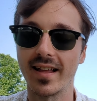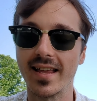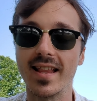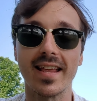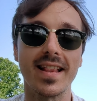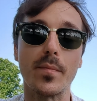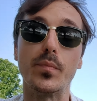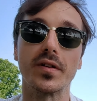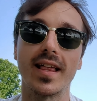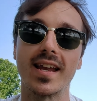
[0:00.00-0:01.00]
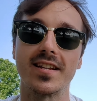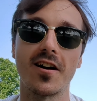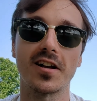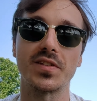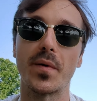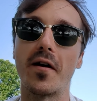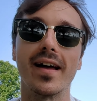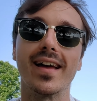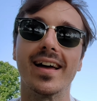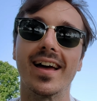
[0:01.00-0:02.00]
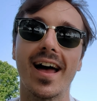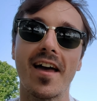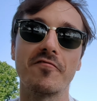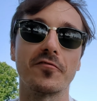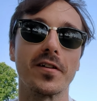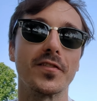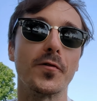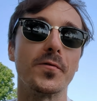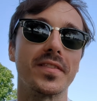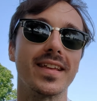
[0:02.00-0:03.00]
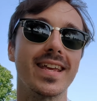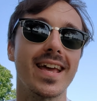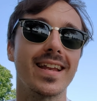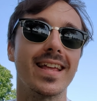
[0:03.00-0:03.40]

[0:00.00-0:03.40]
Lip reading: in that book that he talks about. I haven't read the whole thing yet.